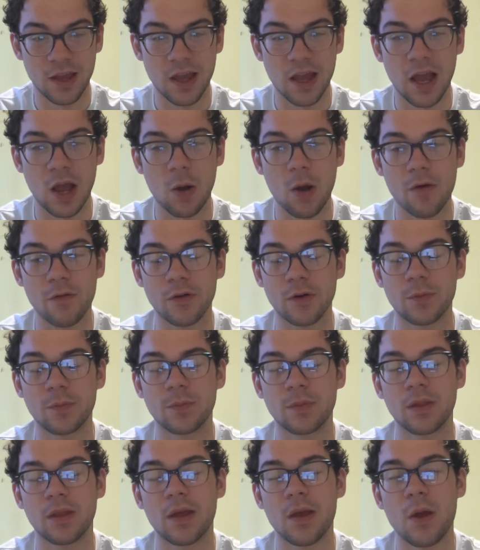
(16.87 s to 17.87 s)
However,
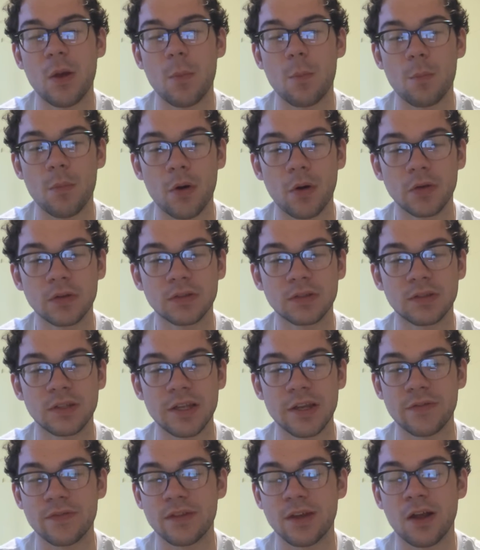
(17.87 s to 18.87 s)
most,
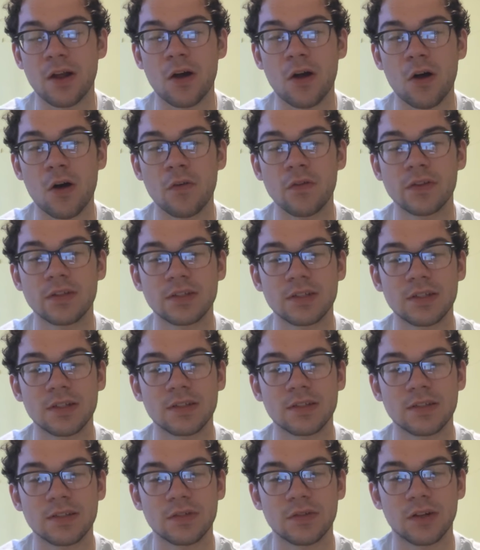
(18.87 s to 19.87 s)
if not all, the
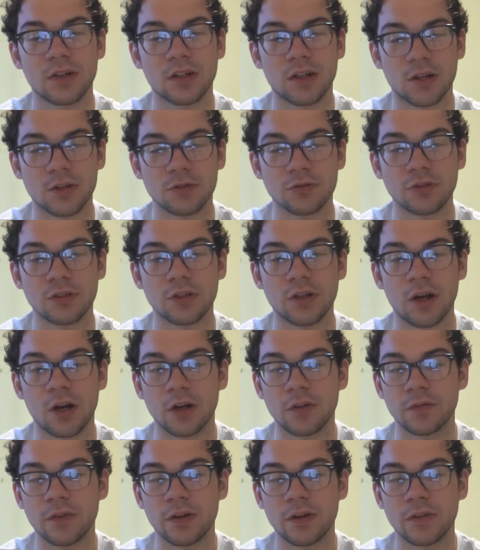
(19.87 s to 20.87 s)
citizens of our country
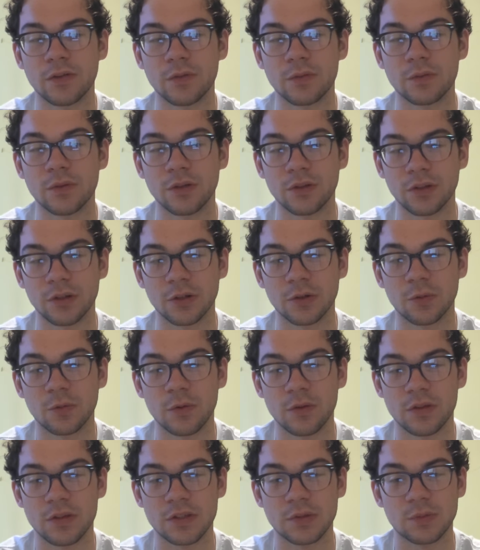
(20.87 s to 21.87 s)
aren't very familiar
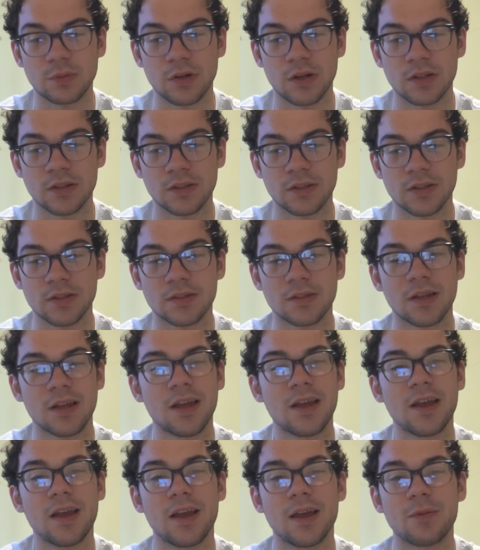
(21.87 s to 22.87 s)
with this process,
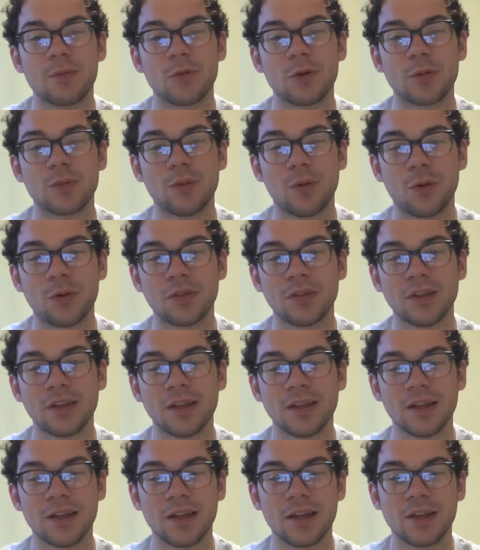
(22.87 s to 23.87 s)
and more
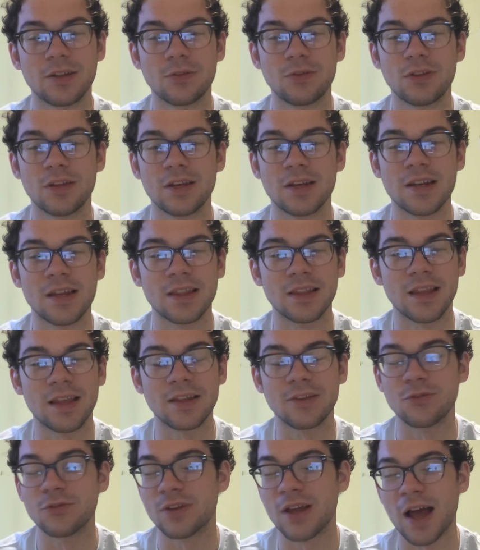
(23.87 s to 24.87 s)
importantly, they
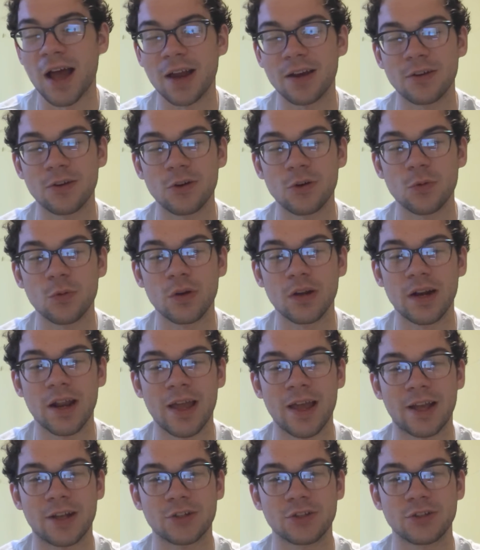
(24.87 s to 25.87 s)
do not know what it
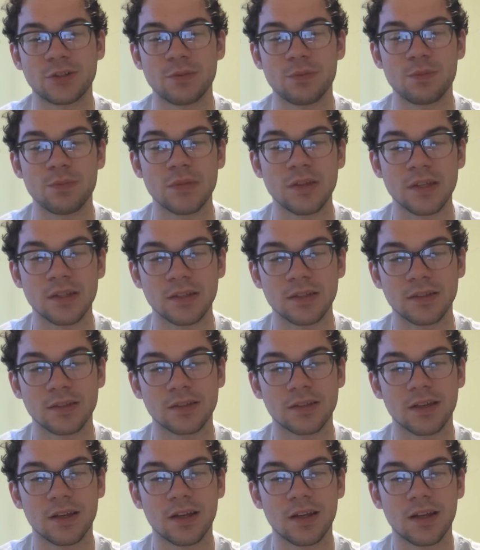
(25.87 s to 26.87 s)
actually means.
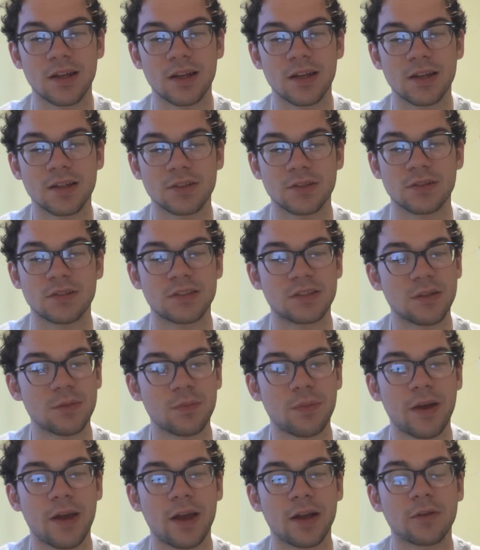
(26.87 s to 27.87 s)
So, sit
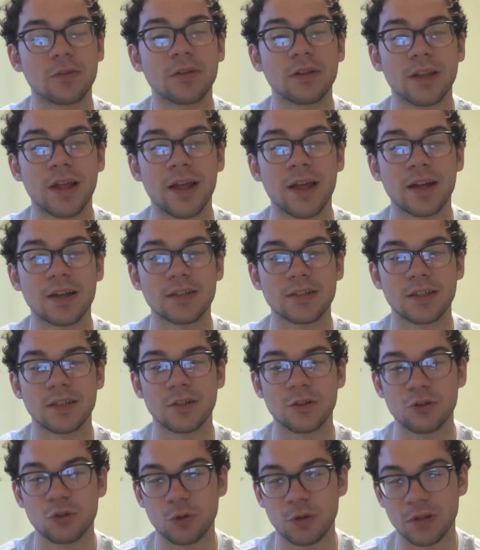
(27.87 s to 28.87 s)
back, relax,
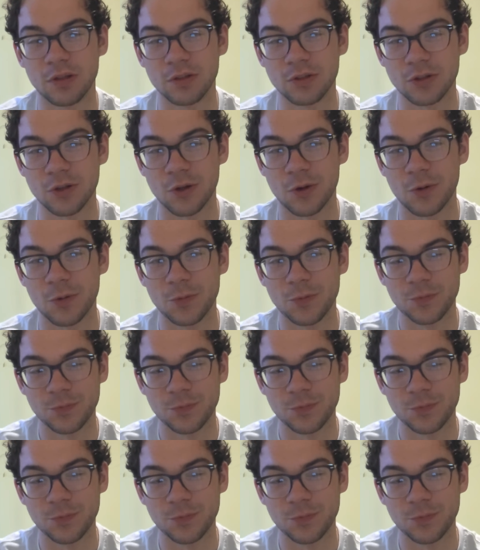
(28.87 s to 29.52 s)
and enjoy the show.